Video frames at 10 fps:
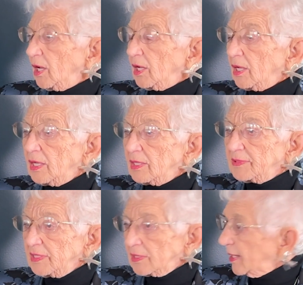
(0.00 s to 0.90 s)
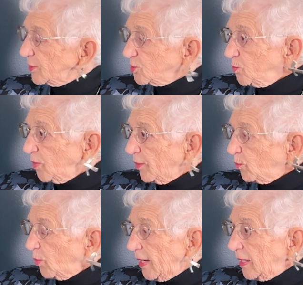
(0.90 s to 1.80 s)
The election went
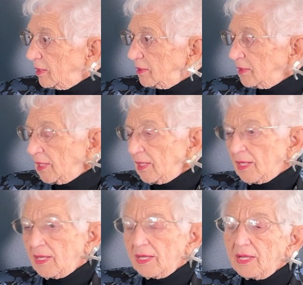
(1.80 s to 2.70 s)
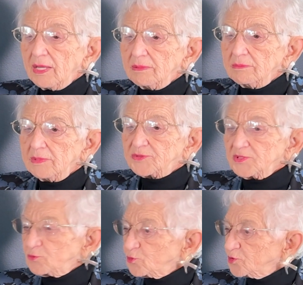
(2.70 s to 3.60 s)
well. It's
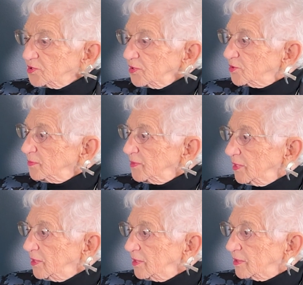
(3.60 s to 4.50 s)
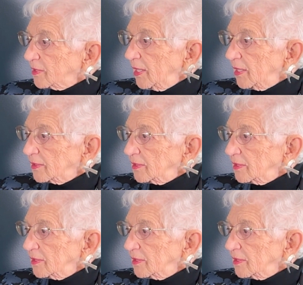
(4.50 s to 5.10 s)
interesting to me that